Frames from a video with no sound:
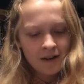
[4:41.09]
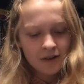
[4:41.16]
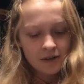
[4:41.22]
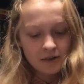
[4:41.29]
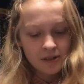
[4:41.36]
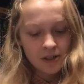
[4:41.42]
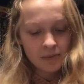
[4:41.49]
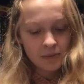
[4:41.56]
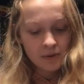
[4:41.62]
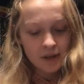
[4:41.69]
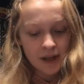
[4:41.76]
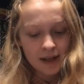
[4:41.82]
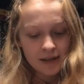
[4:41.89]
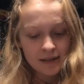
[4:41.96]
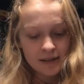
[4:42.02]
because this
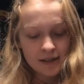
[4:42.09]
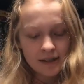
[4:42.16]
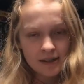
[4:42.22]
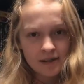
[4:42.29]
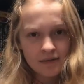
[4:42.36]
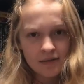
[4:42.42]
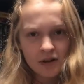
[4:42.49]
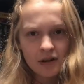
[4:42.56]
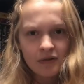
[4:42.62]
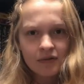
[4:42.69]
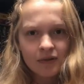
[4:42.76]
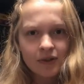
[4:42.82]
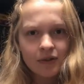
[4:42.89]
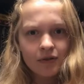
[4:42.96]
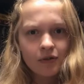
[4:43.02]
book has these very
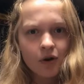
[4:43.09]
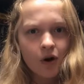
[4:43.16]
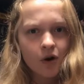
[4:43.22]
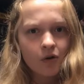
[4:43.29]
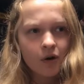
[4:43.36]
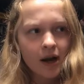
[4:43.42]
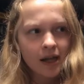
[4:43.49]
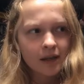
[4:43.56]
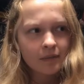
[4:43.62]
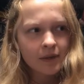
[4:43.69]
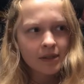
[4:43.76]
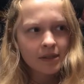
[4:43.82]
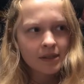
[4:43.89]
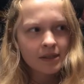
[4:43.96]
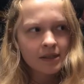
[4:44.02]
few horror
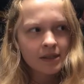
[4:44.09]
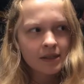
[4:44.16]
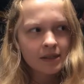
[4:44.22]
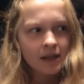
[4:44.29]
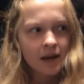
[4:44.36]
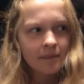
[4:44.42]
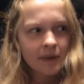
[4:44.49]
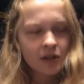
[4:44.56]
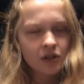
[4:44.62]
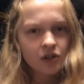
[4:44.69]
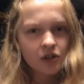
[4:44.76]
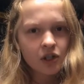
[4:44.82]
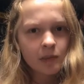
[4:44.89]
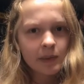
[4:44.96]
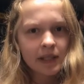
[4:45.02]
elements that I
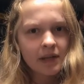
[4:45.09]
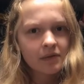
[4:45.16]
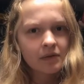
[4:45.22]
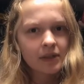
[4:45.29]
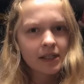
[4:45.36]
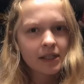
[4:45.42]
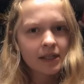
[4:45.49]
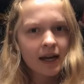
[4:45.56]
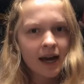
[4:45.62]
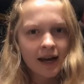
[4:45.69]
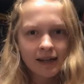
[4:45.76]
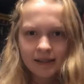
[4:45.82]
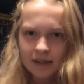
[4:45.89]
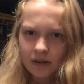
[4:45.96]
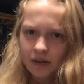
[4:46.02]
mentioned but never really
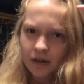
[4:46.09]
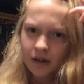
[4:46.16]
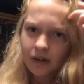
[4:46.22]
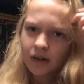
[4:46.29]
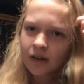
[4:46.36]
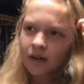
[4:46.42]
acted on